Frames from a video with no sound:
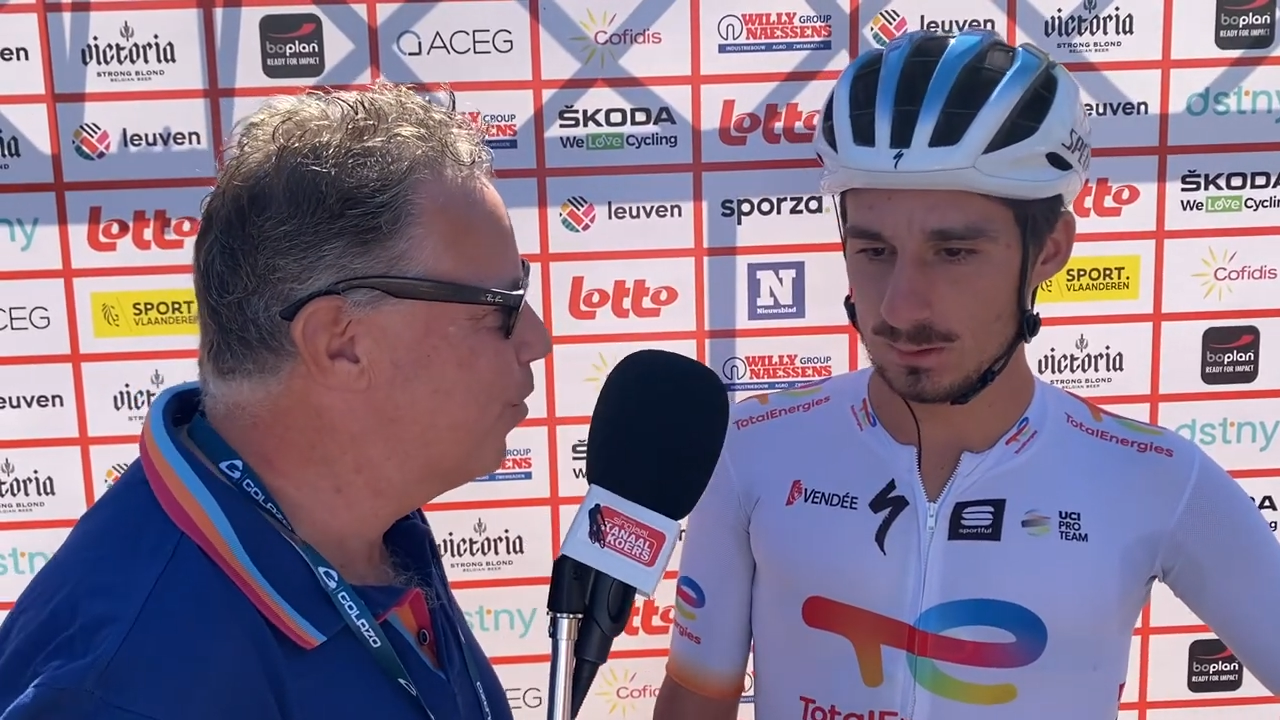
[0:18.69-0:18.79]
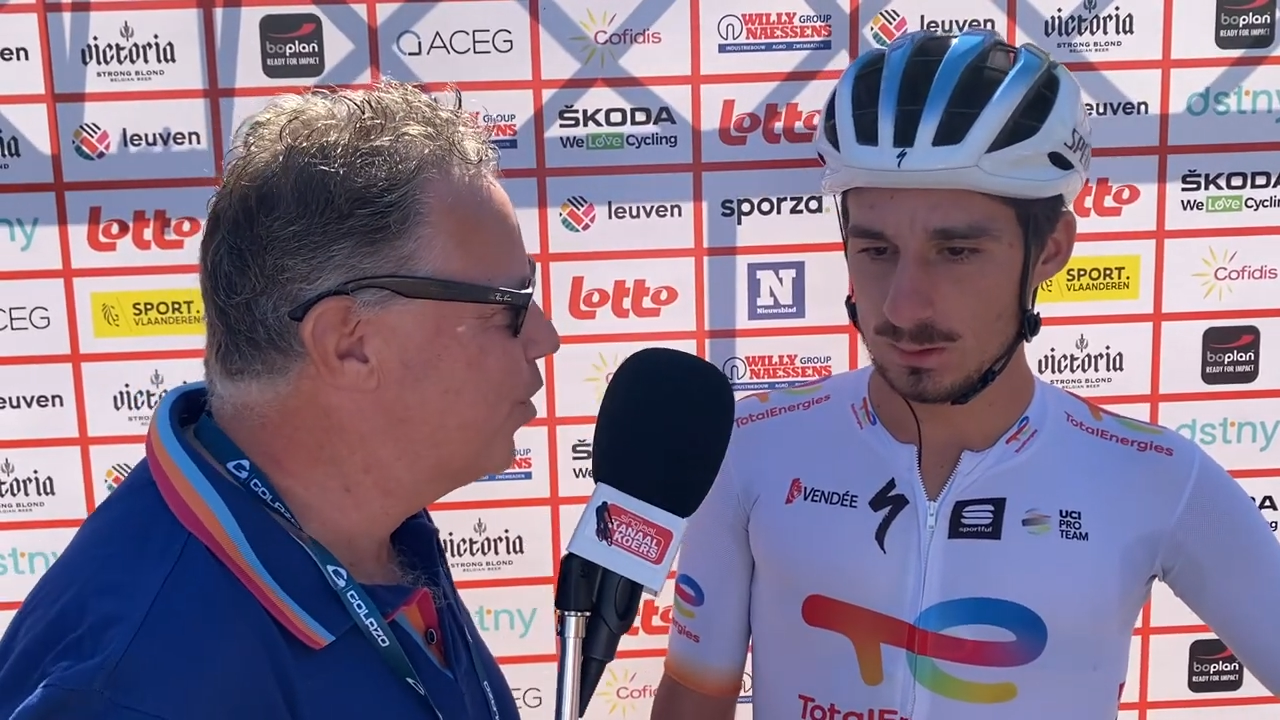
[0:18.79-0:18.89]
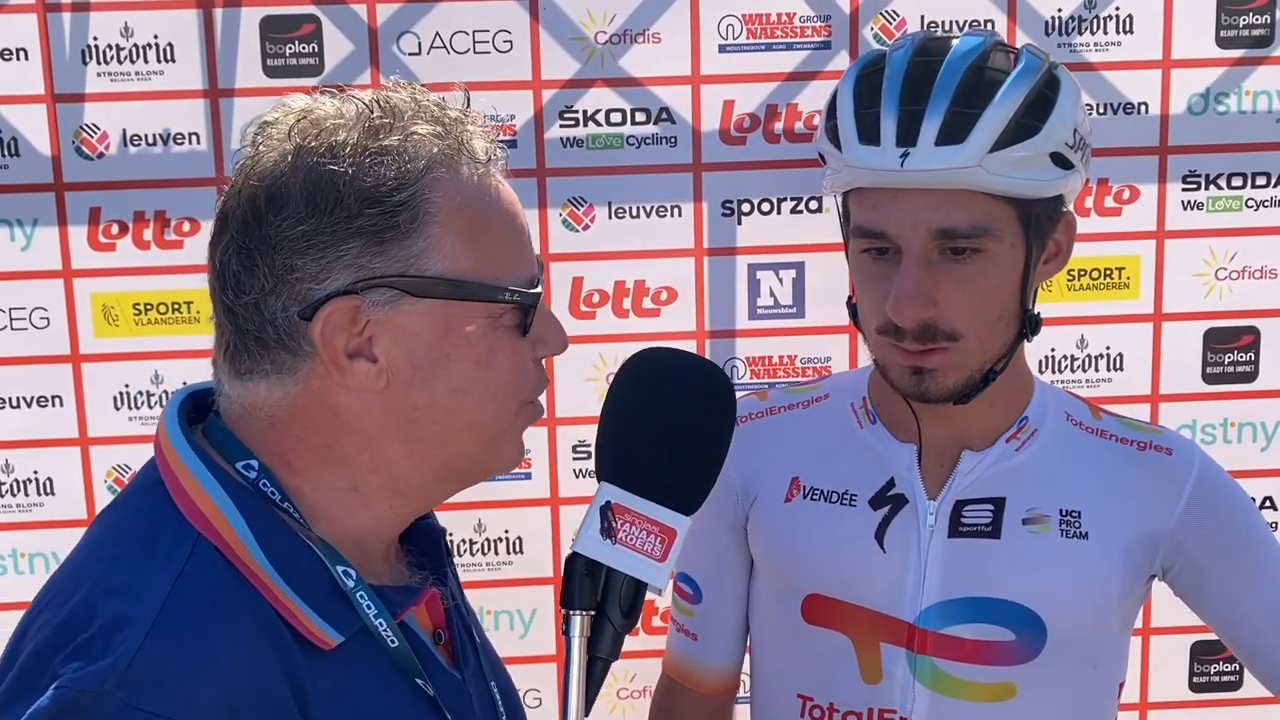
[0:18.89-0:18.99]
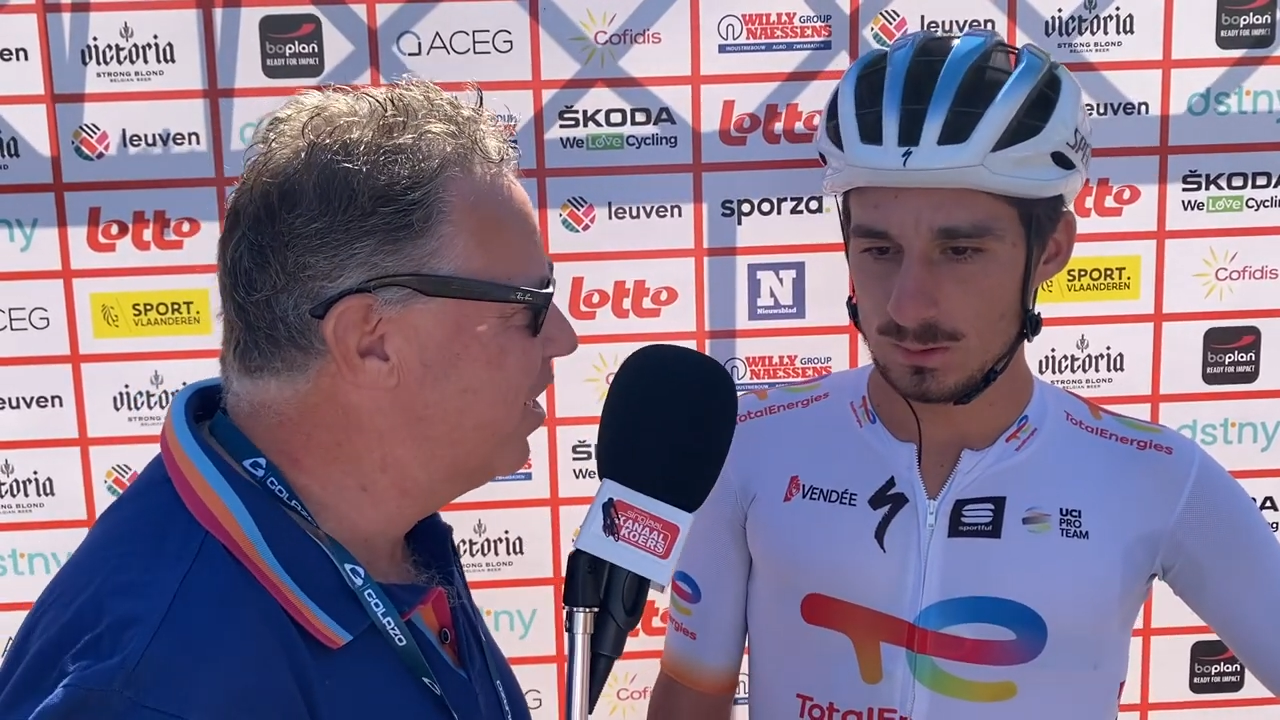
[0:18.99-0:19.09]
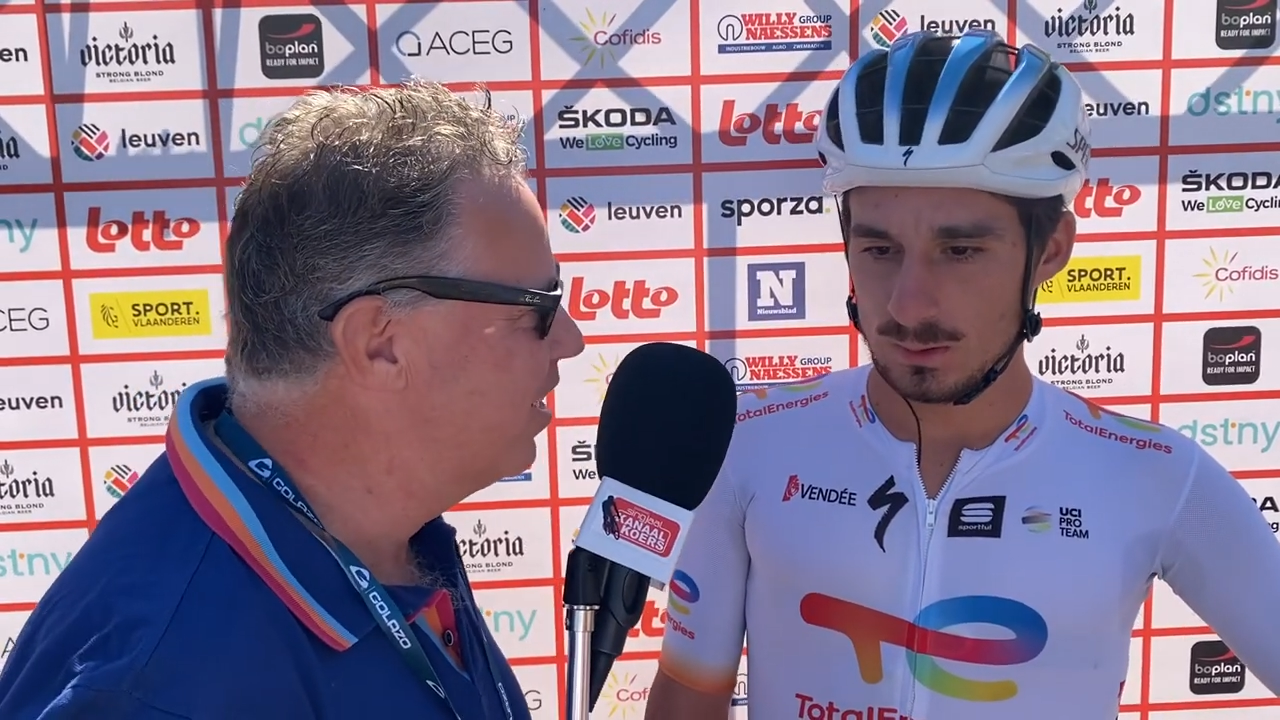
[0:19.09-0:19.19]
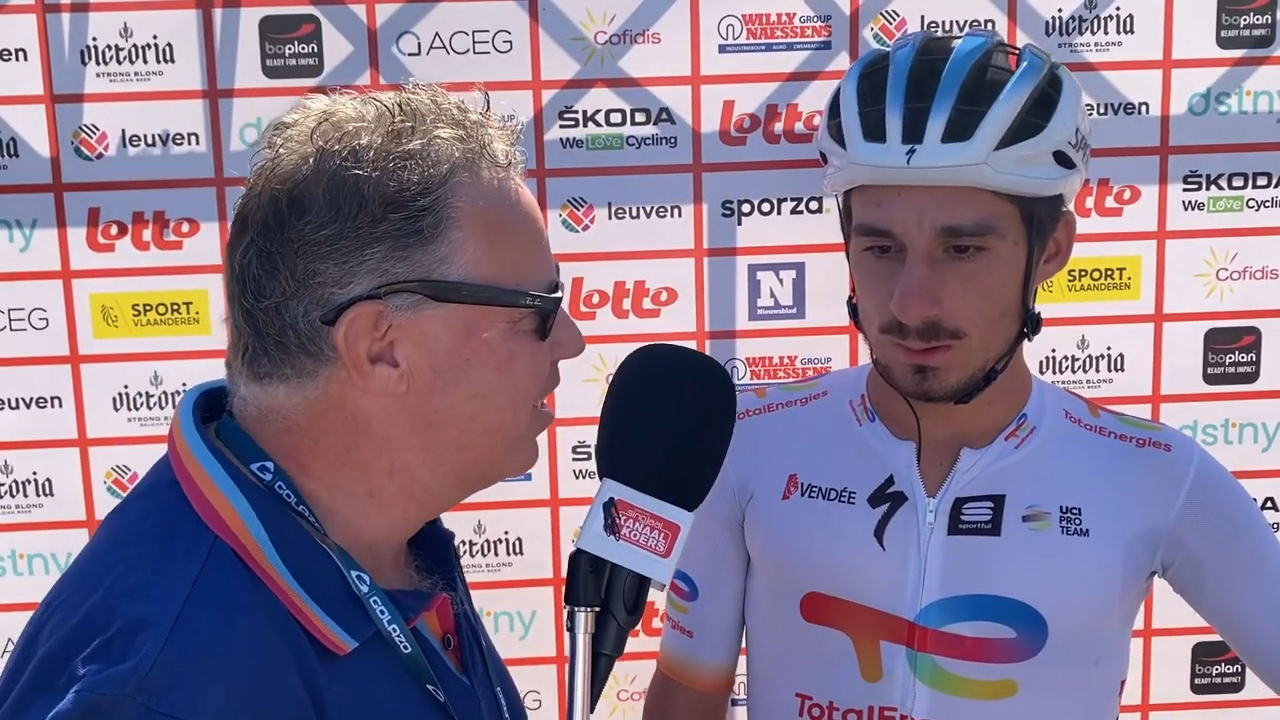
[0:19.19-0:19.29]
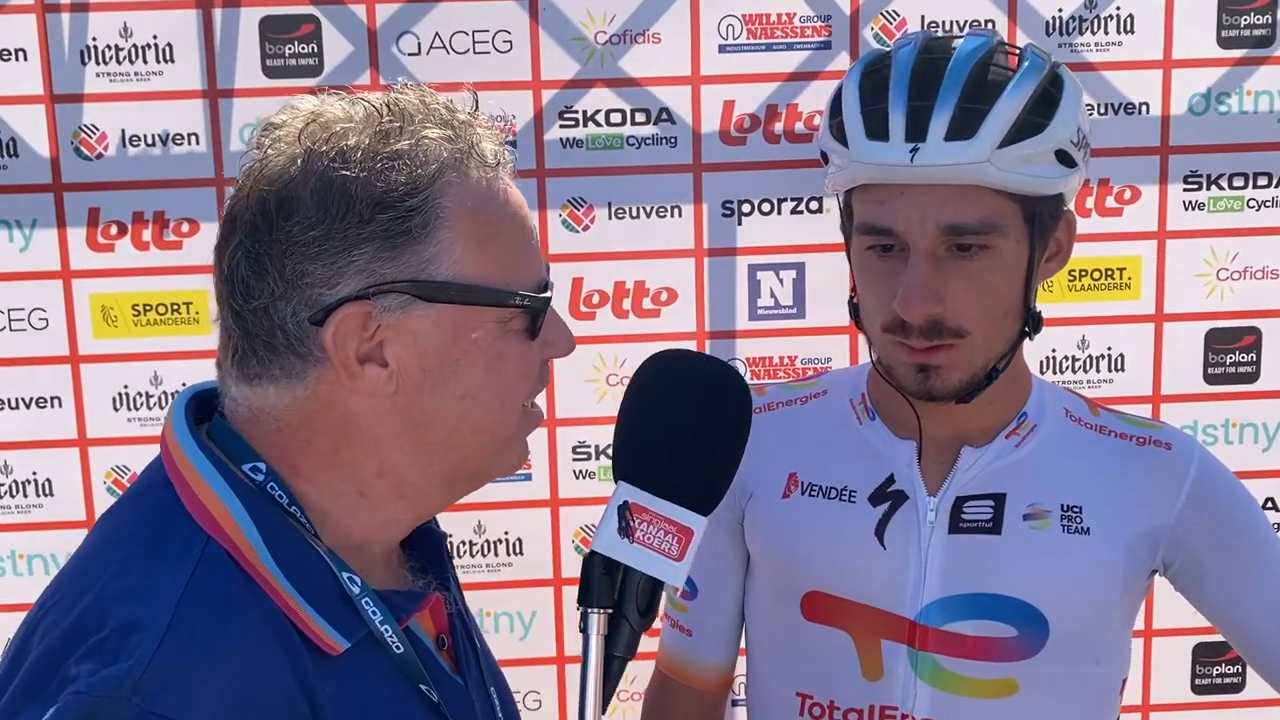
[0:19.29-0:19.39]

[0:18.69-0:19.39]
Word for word: what do you think?